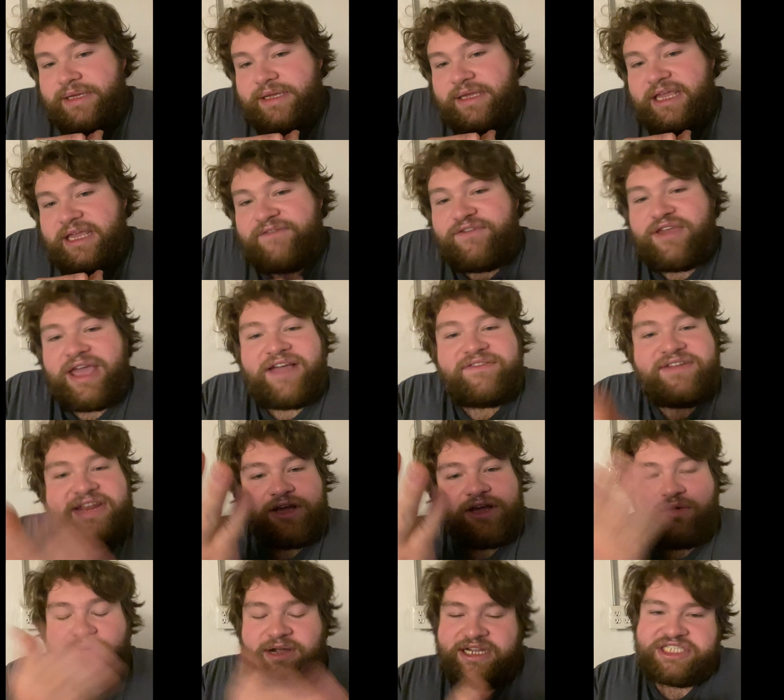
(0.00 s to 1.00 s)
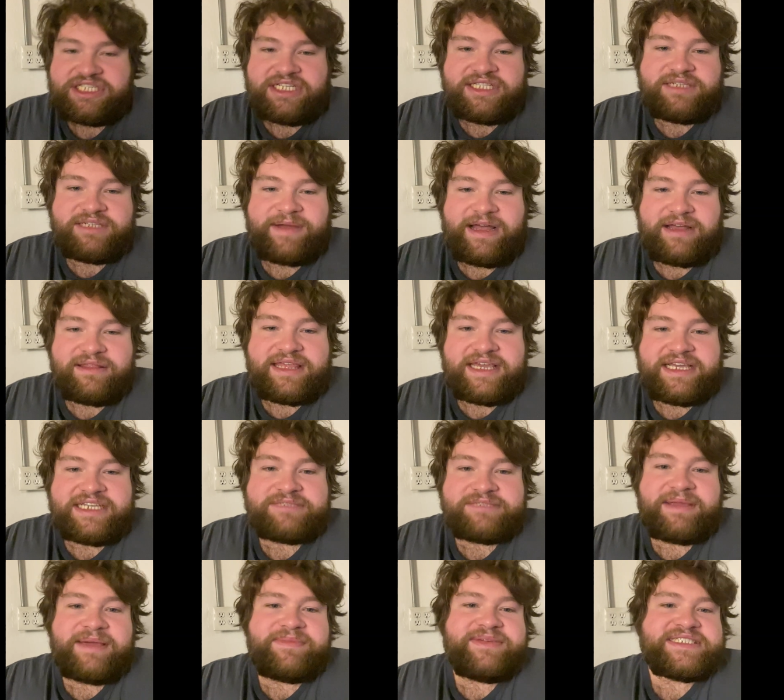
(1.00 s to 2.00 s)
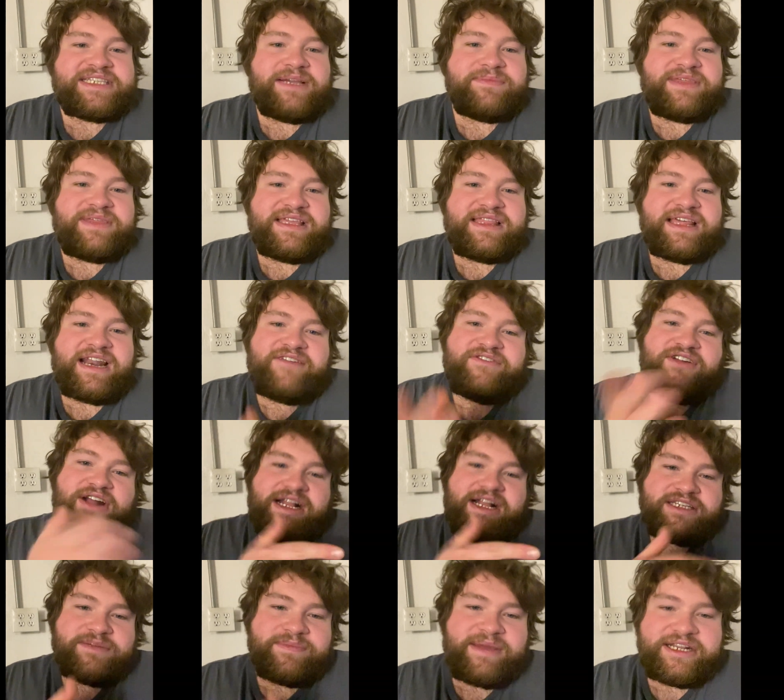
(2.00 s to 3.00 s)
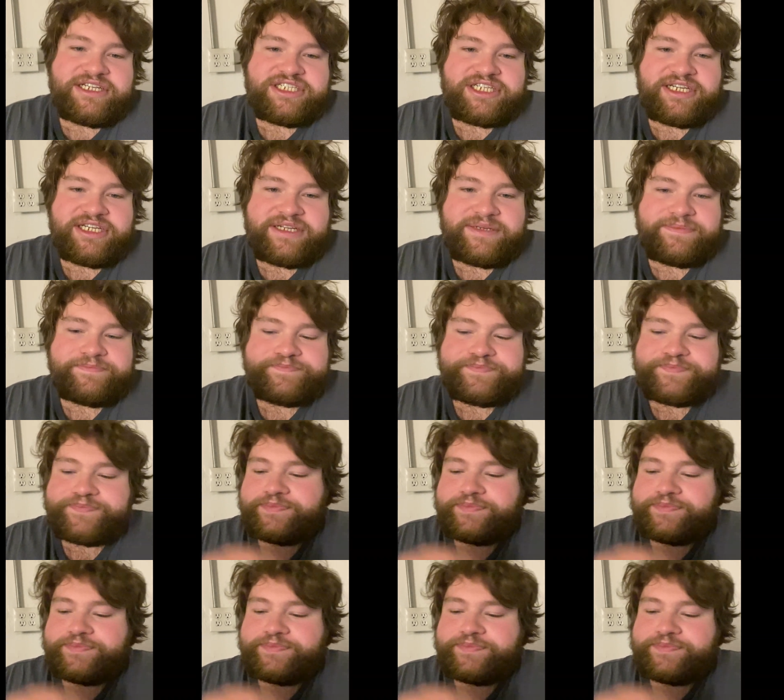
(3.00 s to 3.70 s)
If you have any questions about this, maybe something that I forgot to mention,